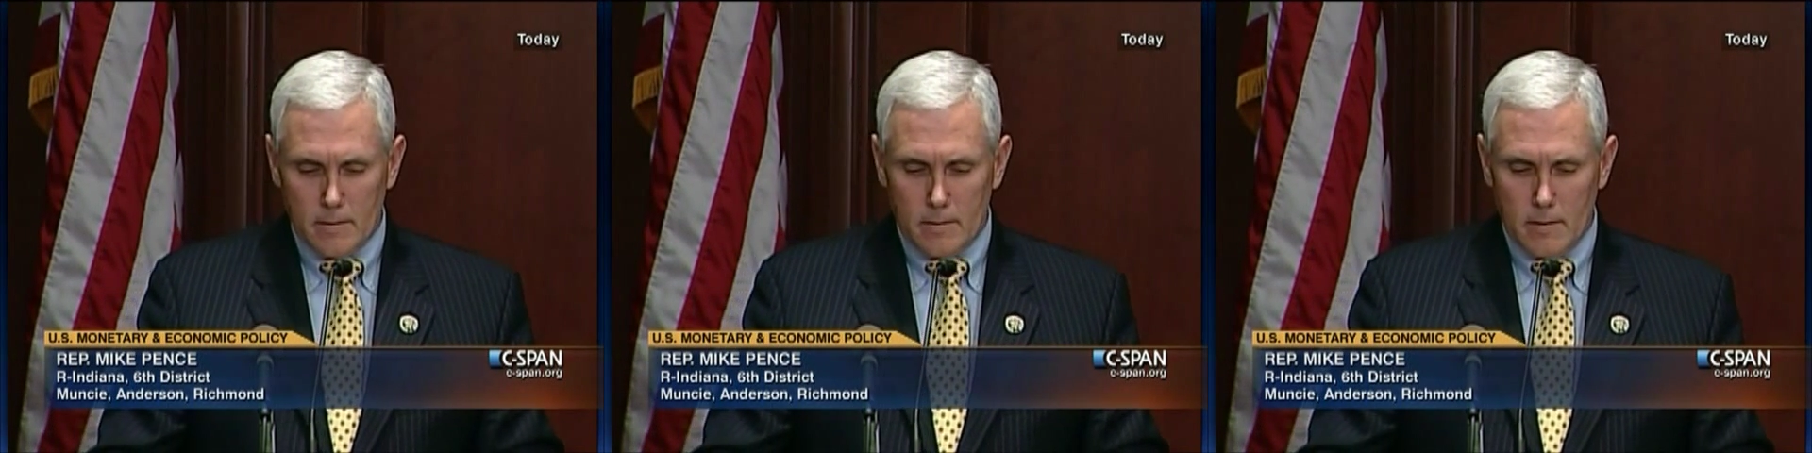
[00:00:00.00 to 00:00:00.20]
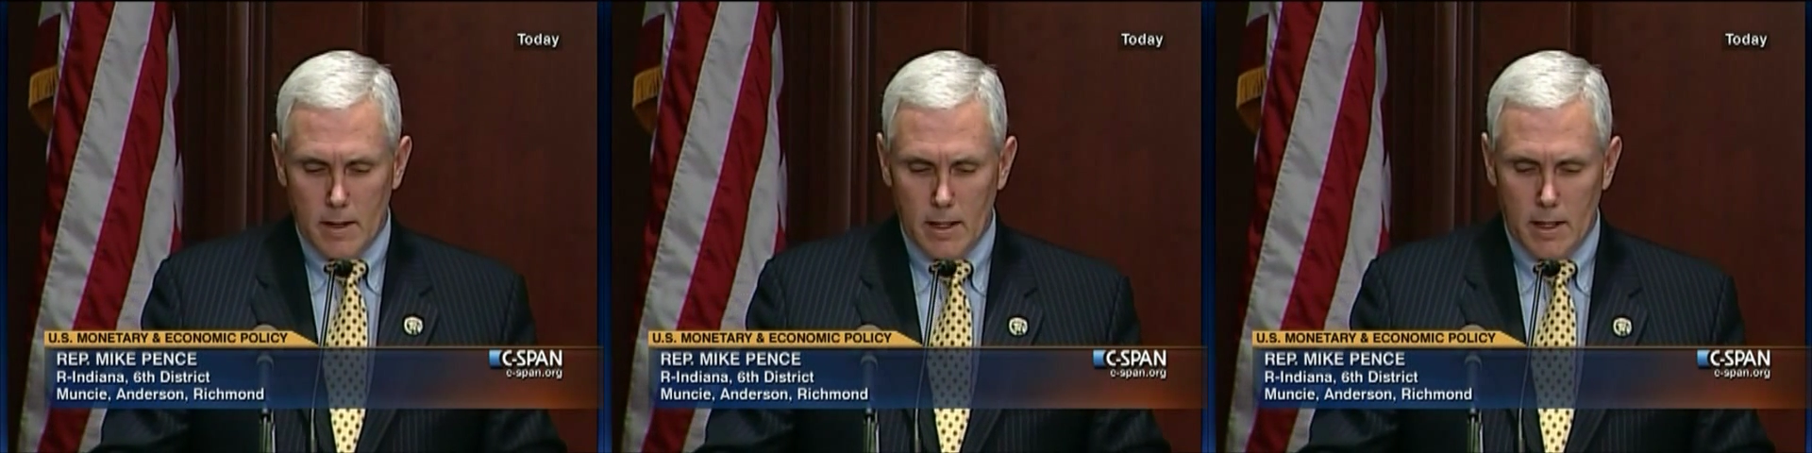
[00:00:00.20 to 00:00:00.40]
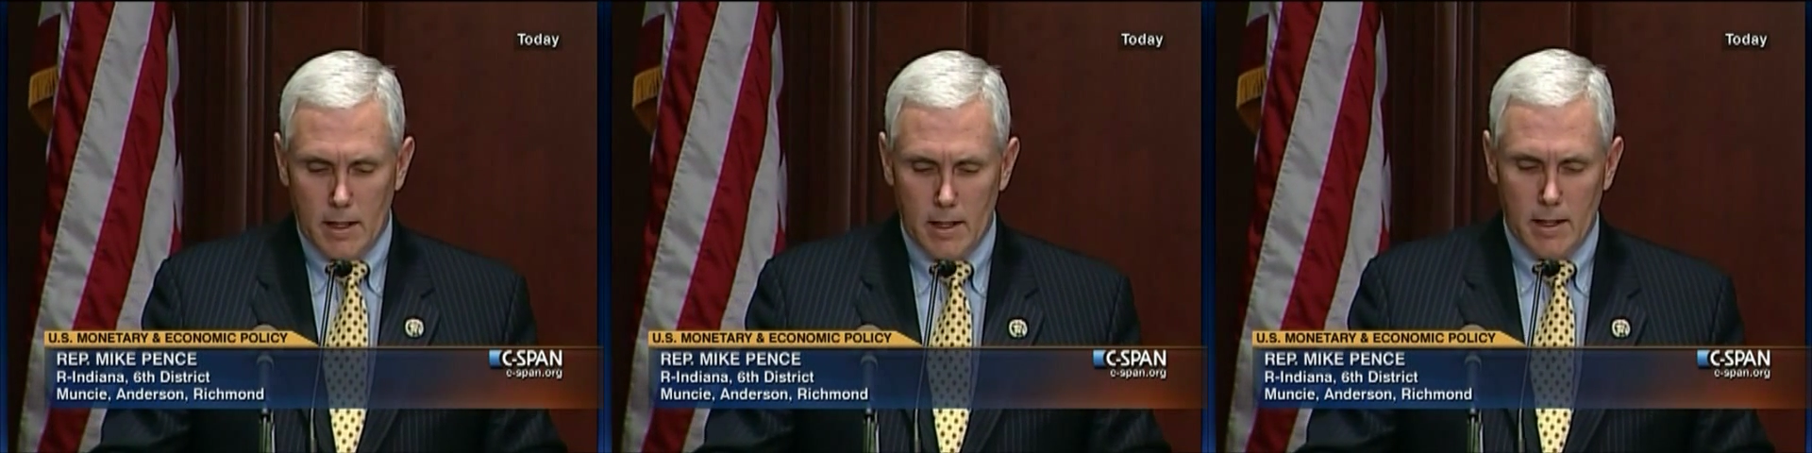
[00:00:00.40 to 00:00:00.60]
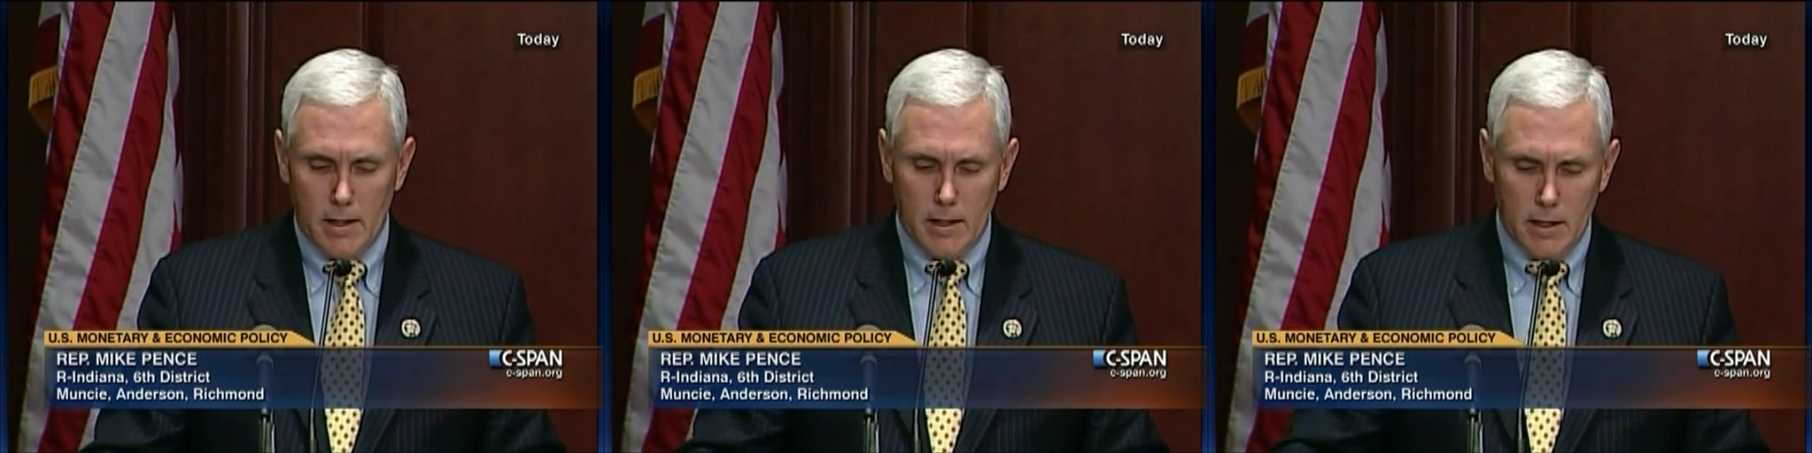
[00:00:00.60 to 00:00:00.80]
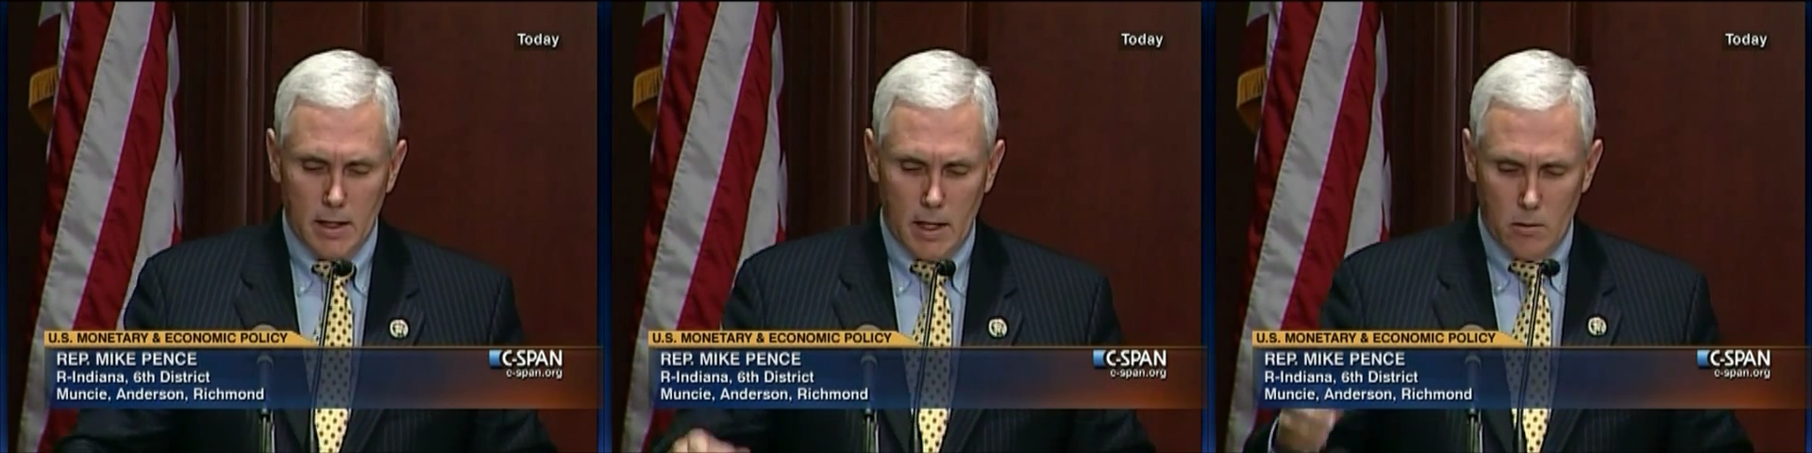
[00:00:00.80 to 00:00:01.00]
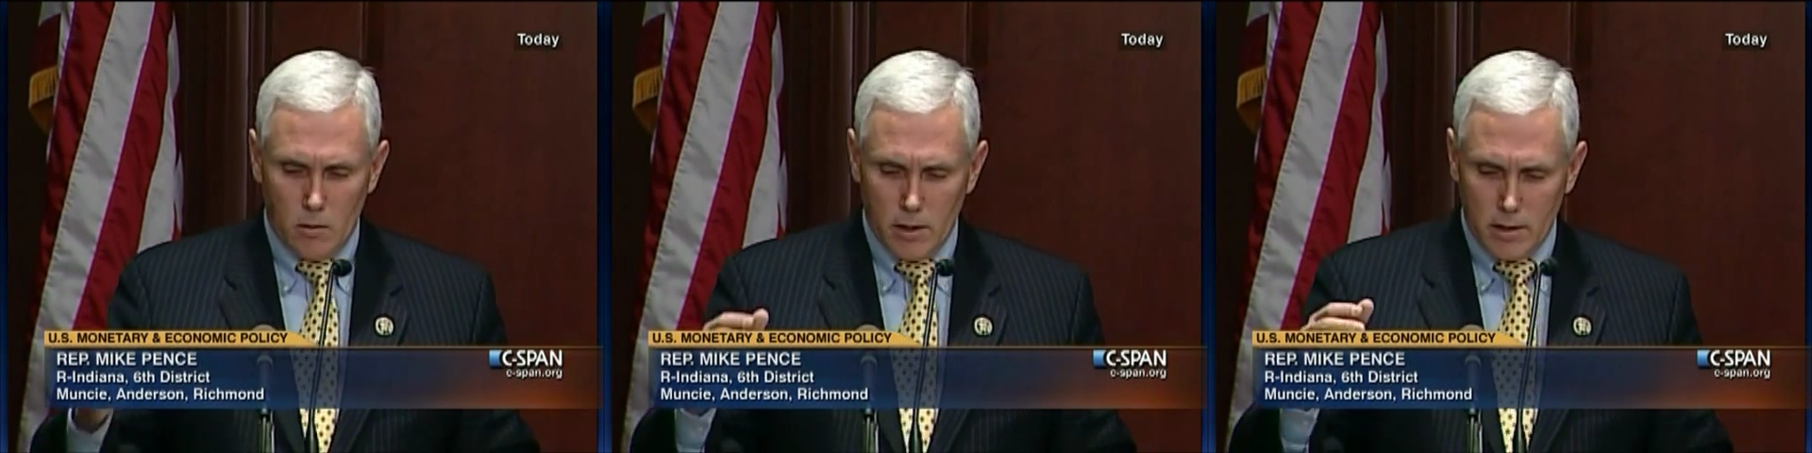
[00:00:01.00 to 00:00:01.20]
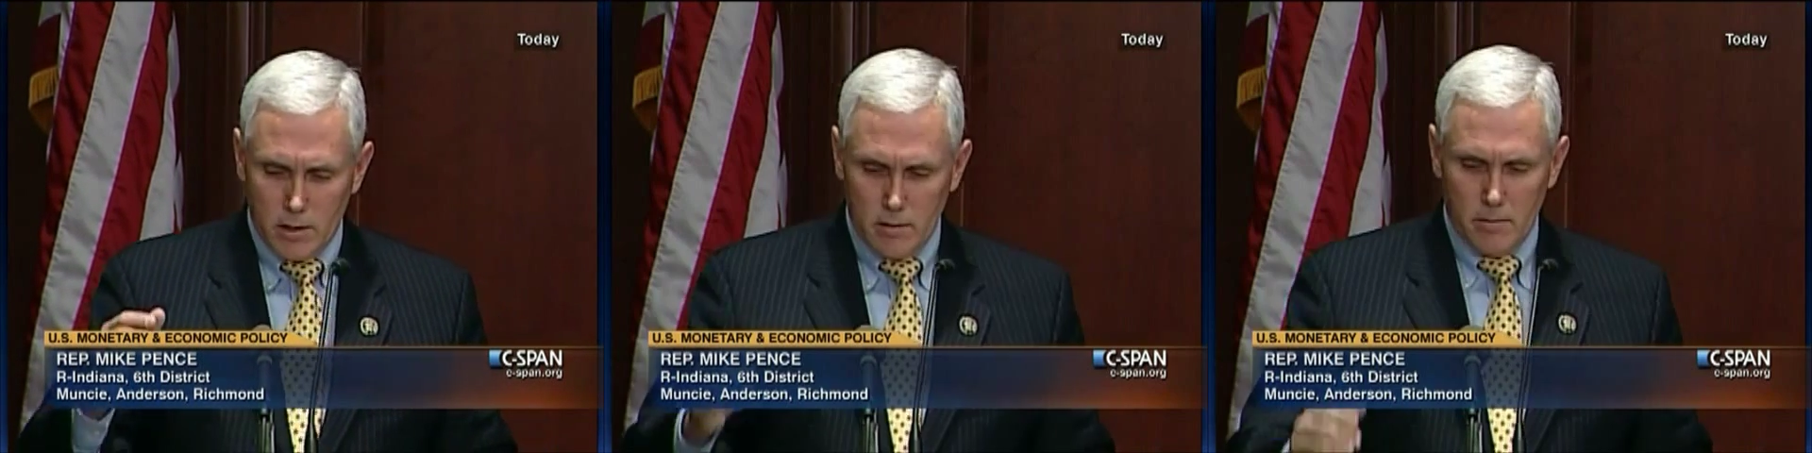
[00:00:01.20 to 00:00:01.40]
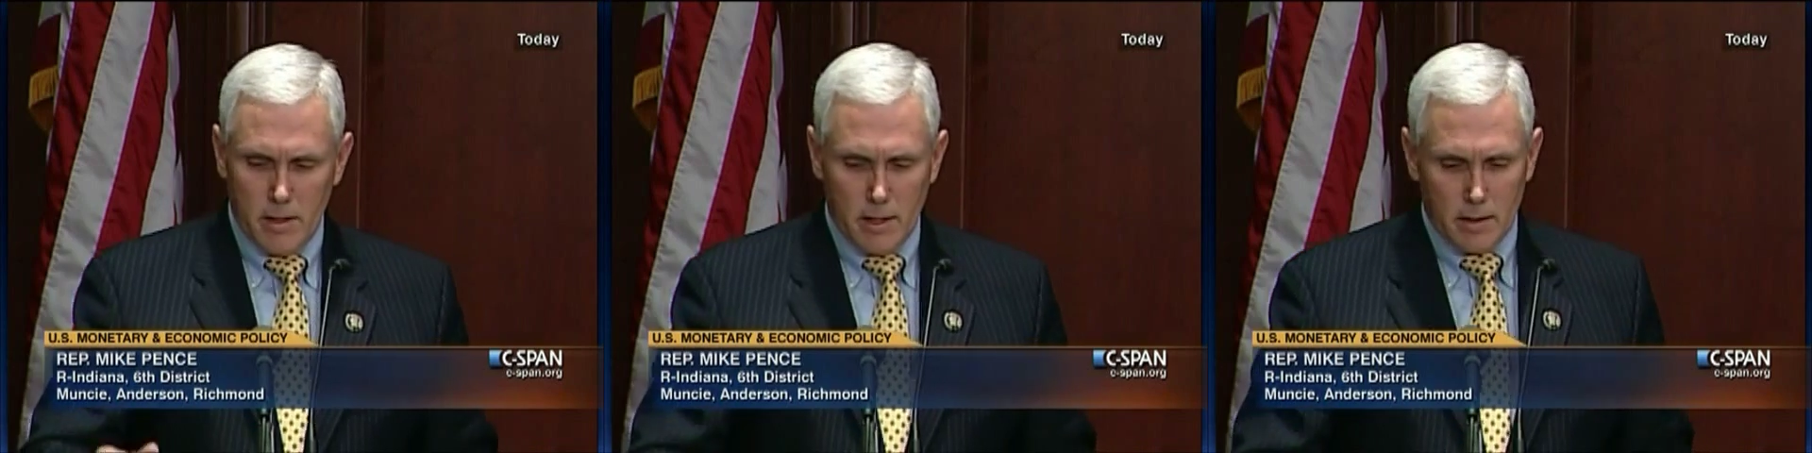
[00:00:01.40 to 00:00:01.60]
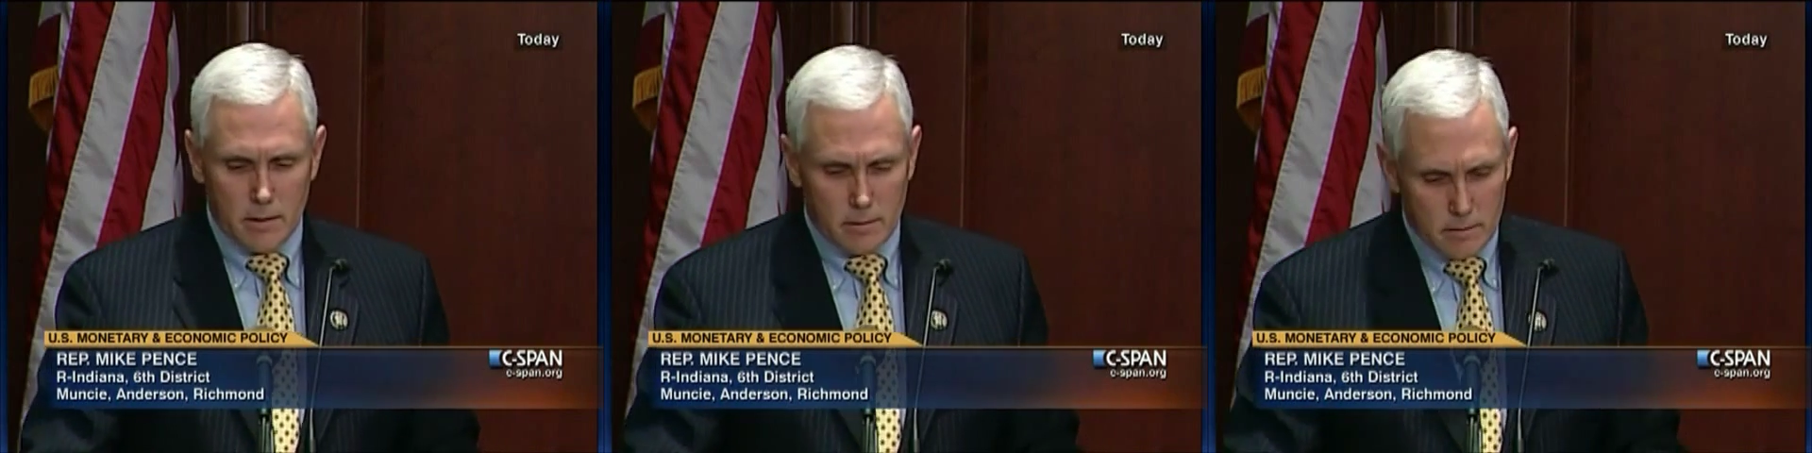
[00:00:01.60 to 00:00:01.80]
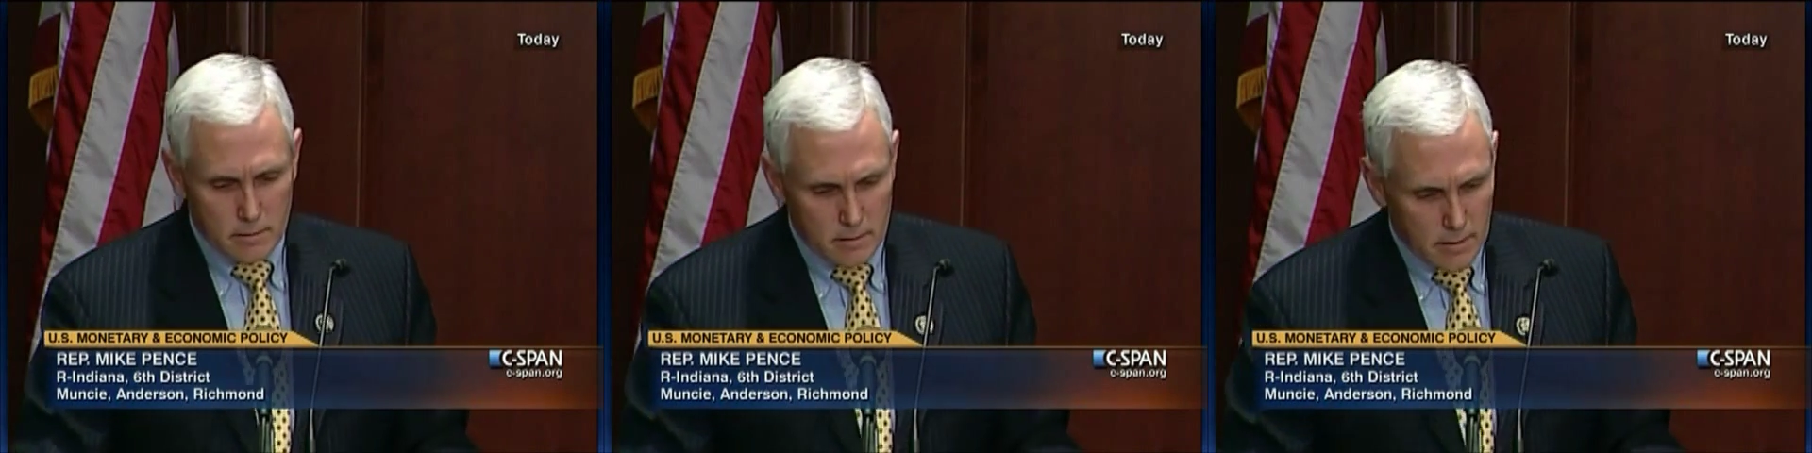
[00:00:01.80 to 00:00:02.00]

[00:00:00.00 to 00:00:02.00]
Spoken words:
that I want to commend